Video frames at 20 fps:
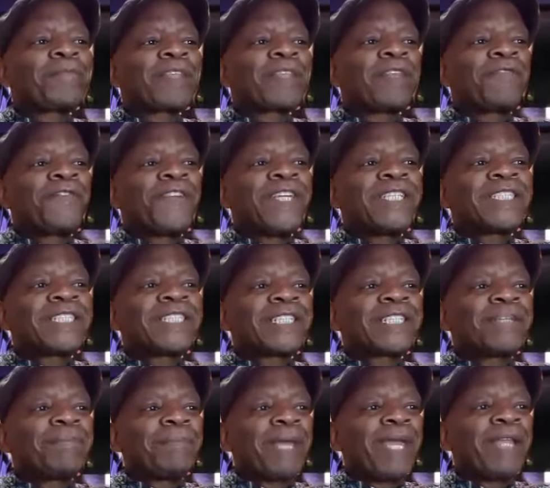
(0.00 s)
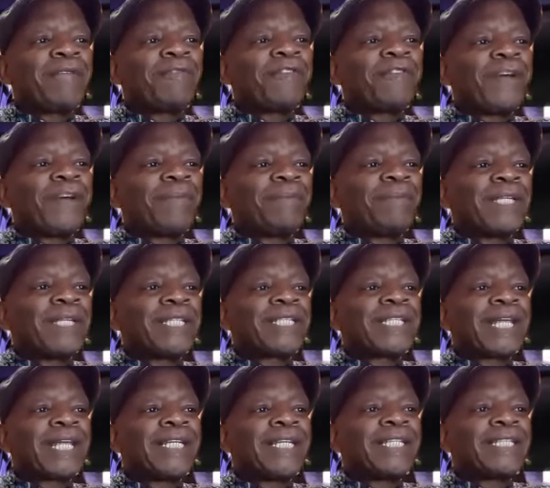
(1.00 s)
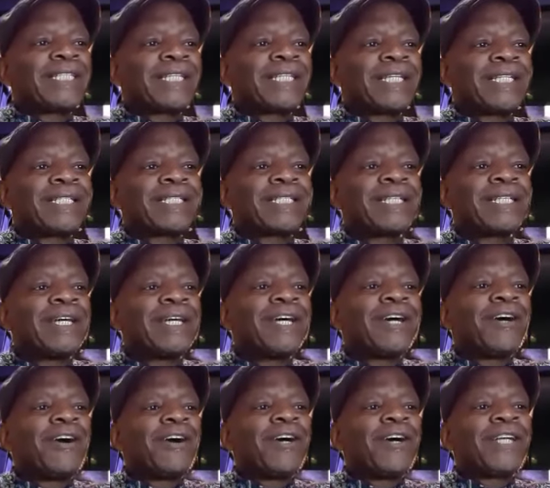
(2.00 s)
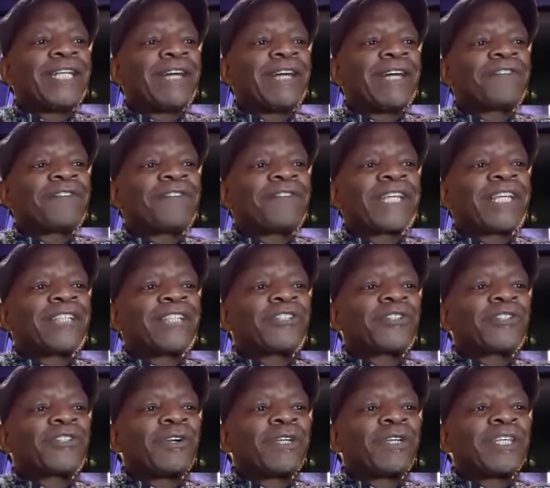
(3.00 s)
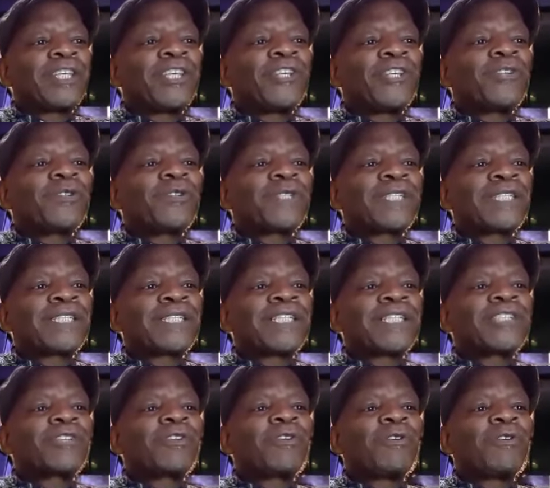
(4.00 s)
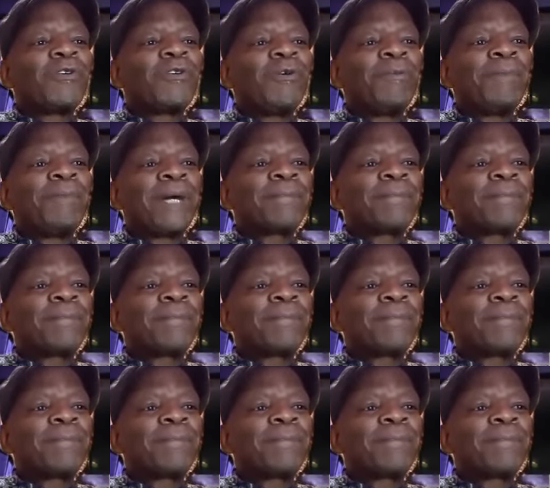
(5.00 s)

feet remain firmly talented, on an African soil. He uses his global